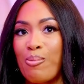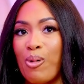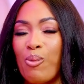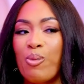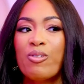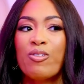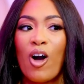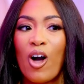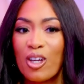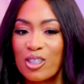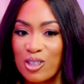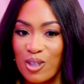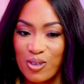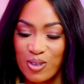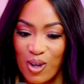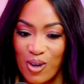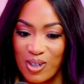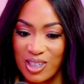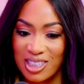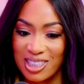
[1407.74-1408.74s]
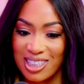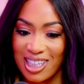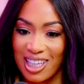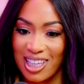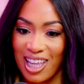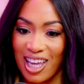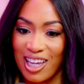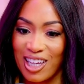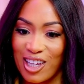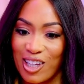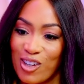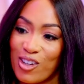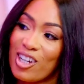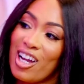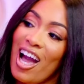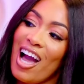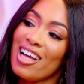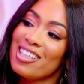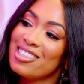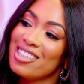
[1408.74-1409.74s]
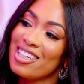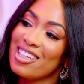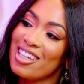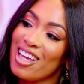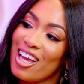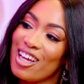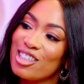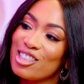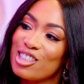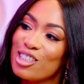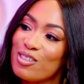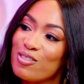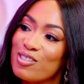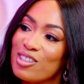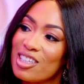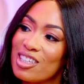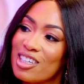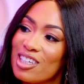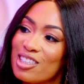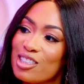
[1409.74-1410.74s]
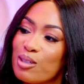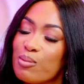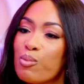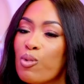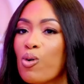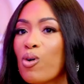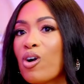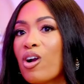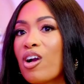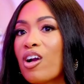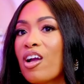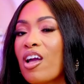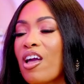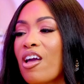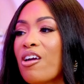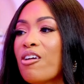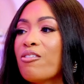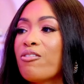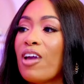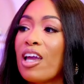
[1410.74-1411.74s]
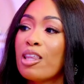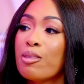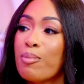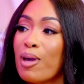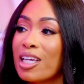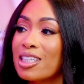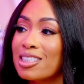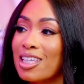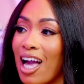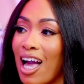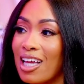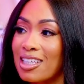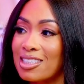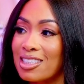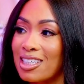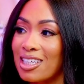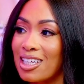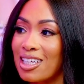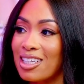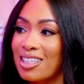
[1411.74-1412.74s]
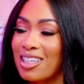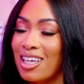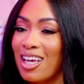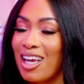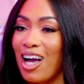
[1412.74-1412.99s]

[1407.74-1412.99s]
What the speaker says: But we've also noticed that like your content has shifted into more faith-based content,